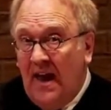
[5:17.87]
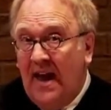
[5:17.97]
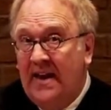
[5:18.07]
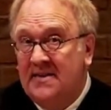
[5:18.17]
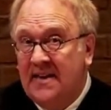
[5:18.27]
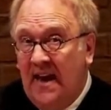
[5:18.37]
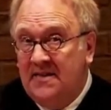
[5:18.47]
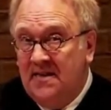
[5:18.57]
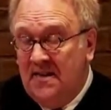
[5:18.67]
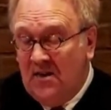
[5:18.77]
and his
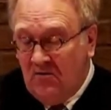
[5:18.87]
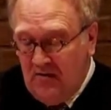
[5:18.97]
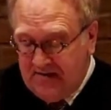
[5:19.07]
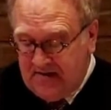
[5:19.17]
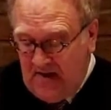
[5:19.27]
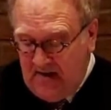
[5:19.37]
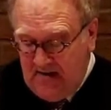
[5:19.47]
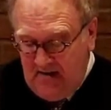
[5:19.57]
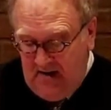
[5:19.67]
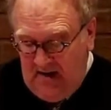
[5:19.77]
18-year-old son
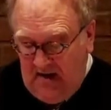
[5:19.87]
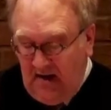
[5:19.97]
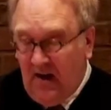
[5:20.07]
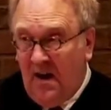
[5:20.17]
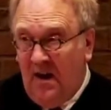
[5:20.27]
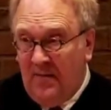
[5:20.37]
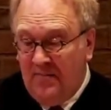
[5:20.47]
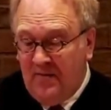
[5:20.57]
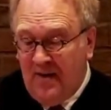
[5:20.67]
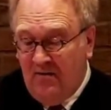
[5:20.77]
climb
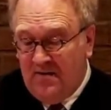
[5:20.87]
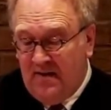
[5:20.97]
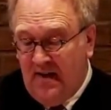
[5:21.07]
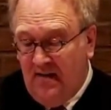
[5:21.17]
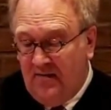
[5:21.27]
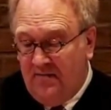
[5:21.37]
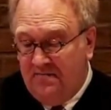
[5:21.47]
up the mountain together.